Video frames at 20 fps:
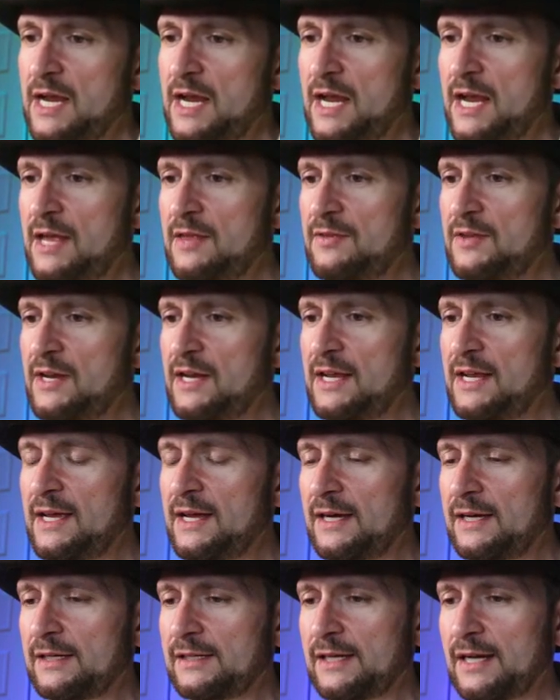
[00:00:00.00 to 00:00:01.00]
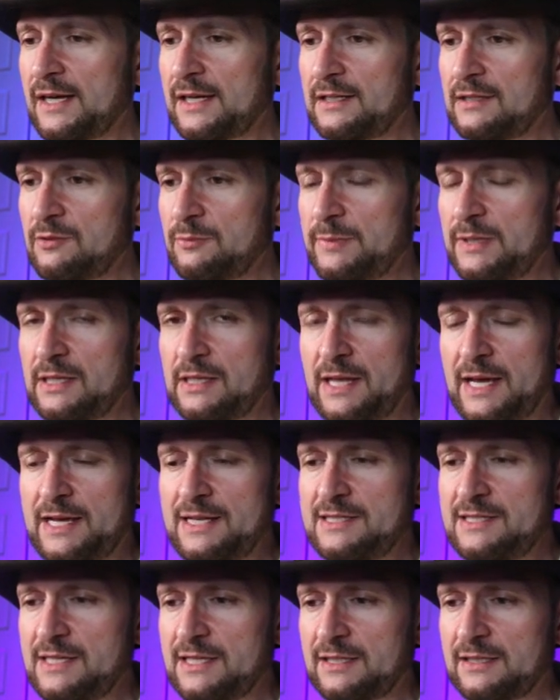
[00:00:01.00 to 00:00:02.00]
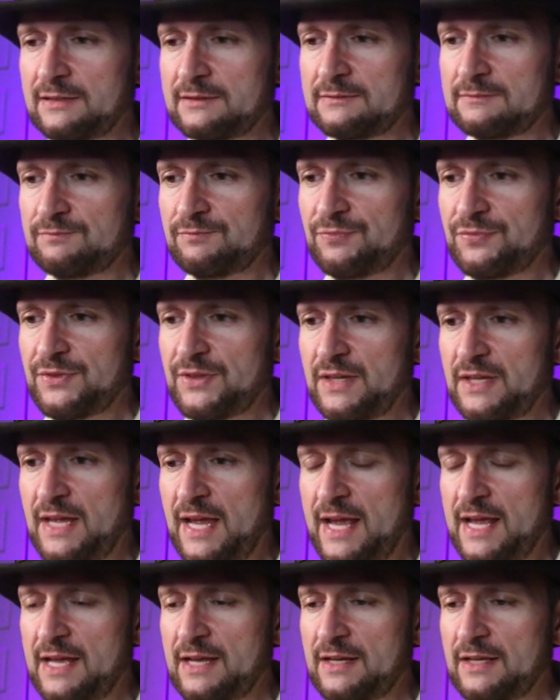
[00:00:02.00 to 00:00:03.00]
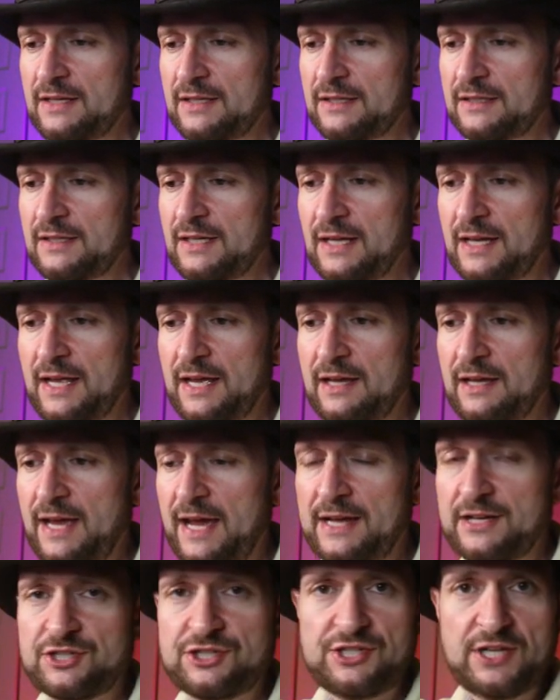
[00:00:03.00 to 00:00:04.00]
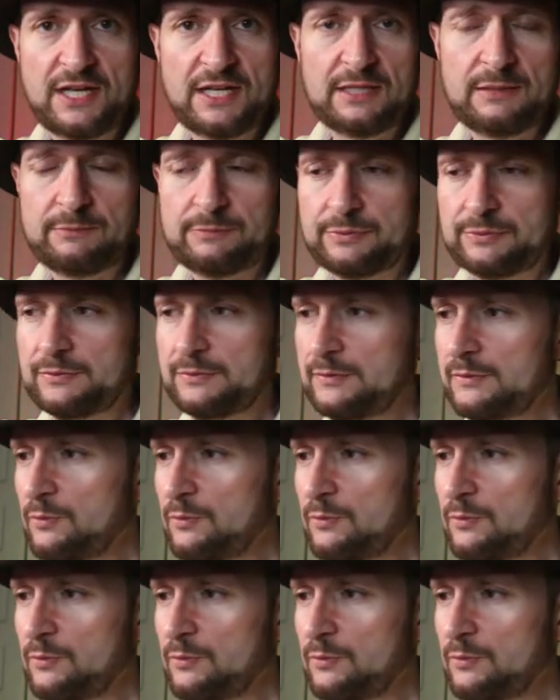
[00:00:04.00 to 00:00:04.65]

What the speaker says: And then he got a little bit lazy and got out of shape,